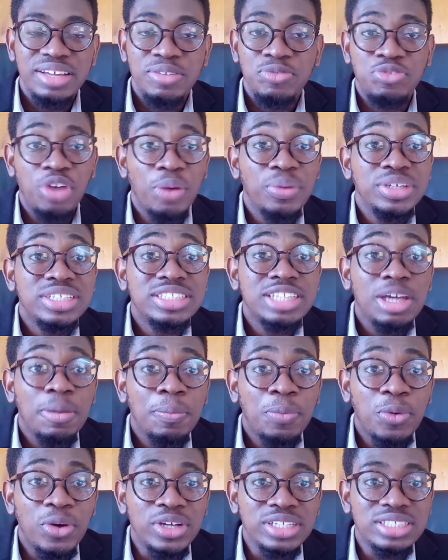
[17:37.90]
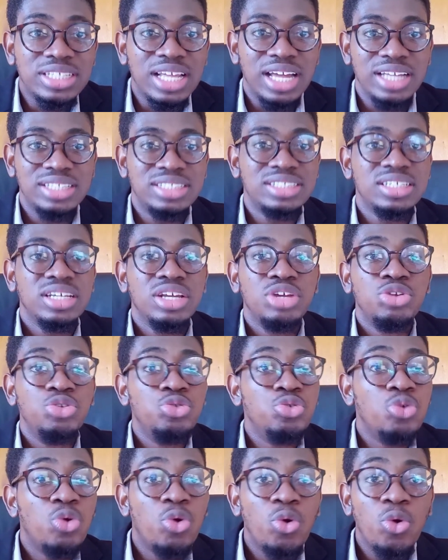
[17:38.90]
Very simple as that.
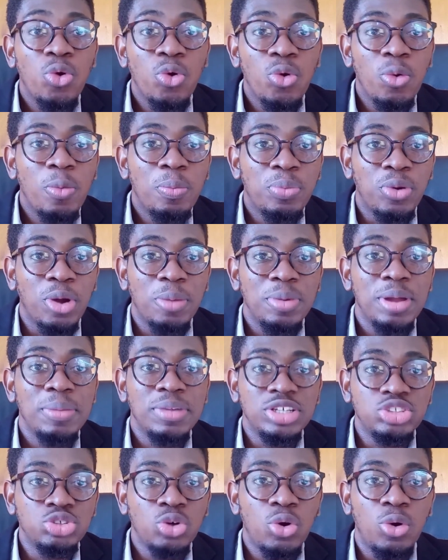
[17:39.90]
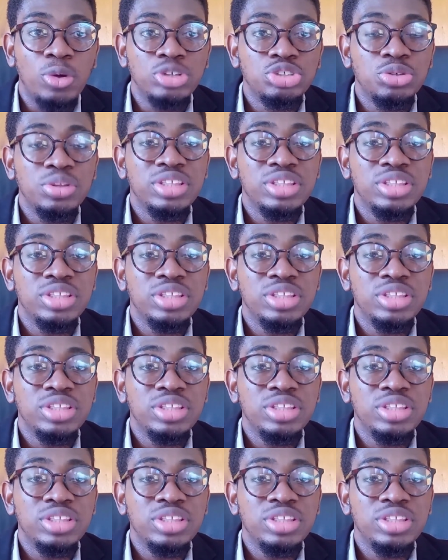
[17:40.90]
No problem at all.